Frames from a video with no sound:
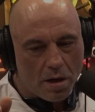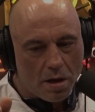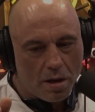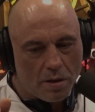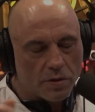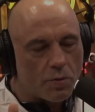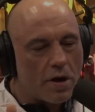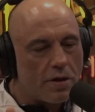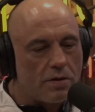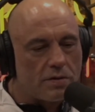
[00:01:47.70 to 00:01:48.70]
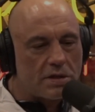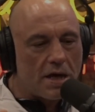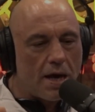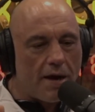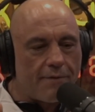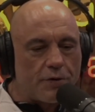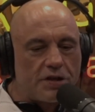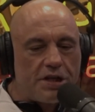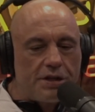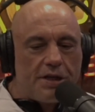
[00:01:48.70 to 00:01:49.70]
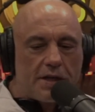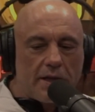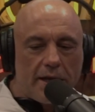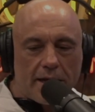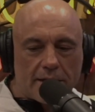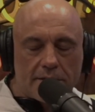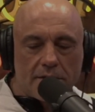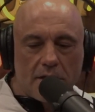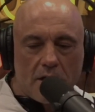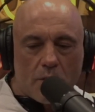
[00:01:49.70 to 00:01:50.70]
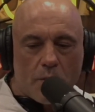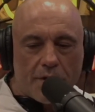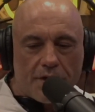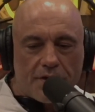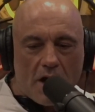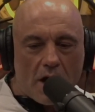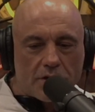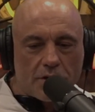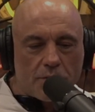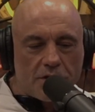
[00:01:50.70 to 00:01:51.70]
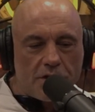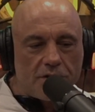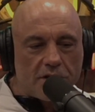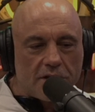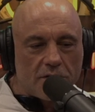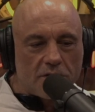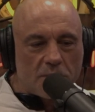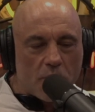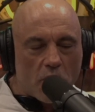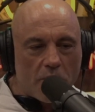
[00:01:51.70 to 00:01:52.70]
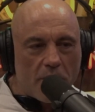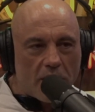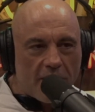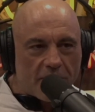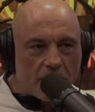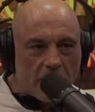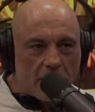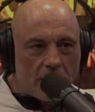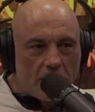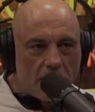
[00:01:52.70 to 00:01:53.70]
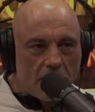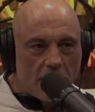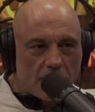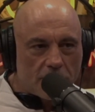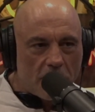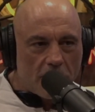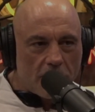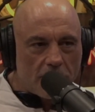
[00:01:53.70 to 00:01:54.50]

there was one of those fertility clinics where the doctor was using his own sperm on everybody. It was one of those.